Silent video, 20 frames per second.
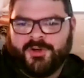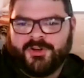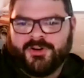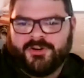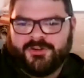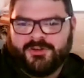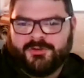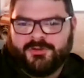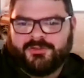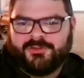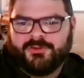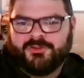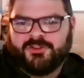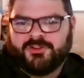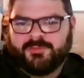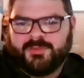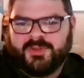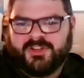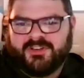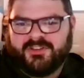than what you're used to
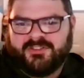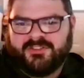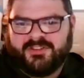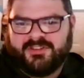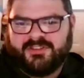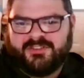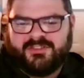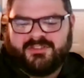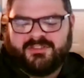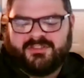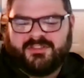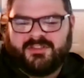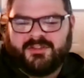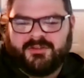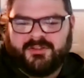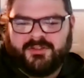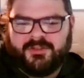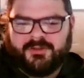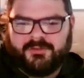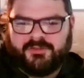just because
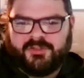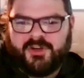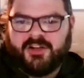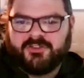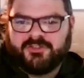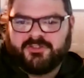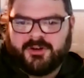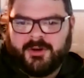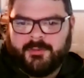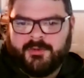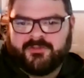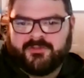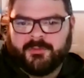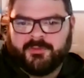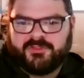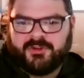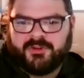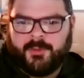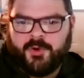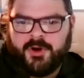those thoughts are coming
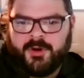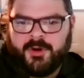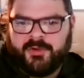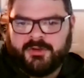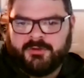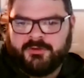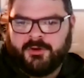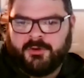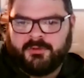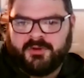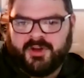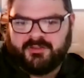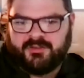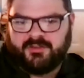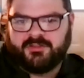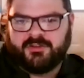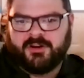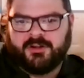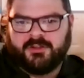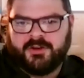from somewhere, but you don't
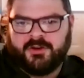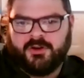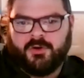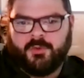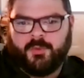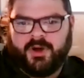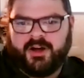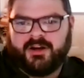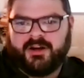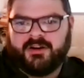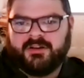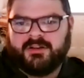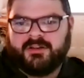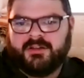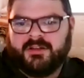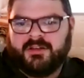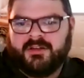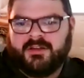necessarily know where.